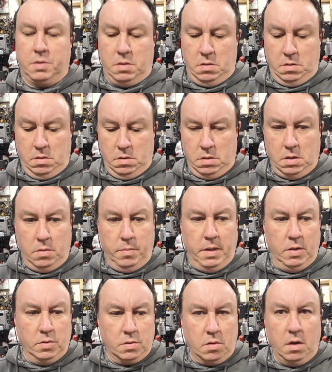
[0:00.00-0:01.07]
That's how bad it
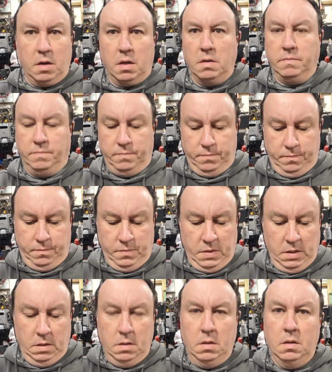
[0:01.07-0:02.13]
was cracking.
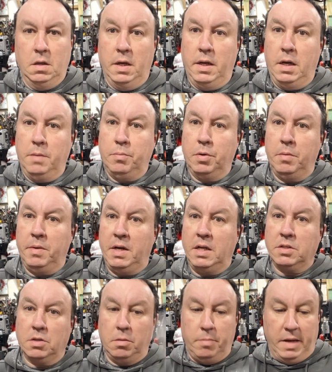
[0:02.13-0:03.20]
And I put them in a nice
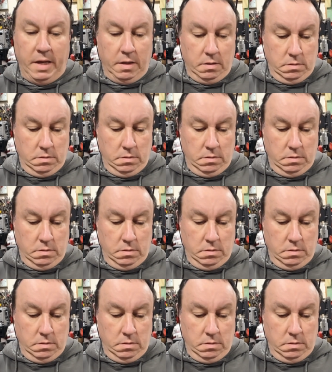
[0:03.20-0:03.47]
little bag.